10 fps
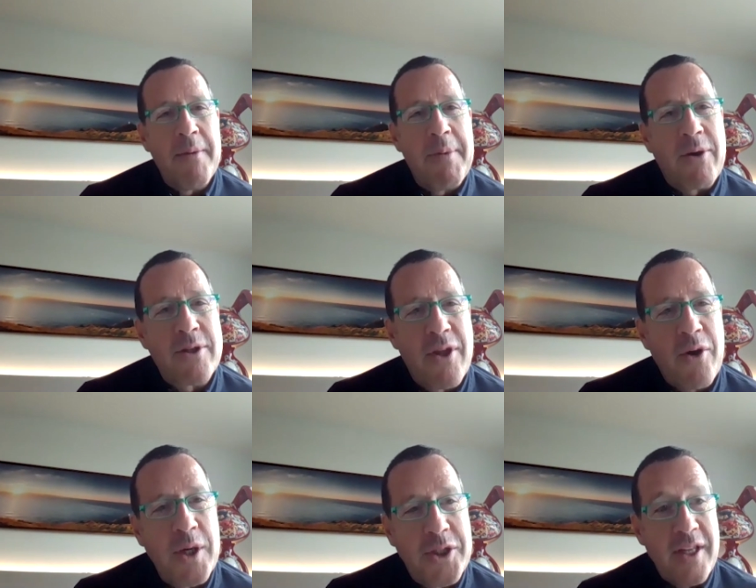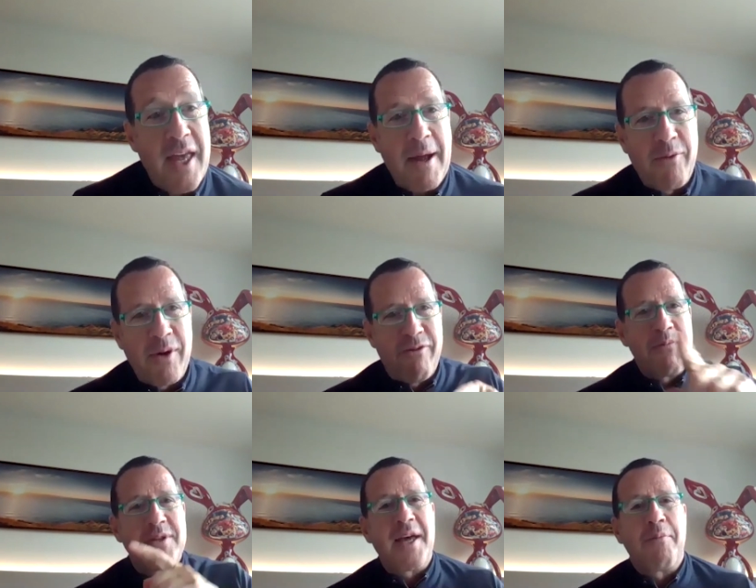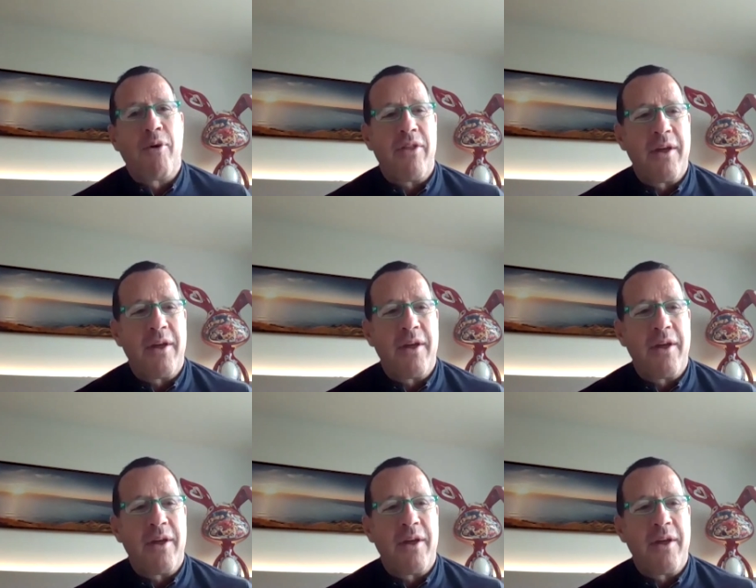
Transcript: because the question came actually from Singapore,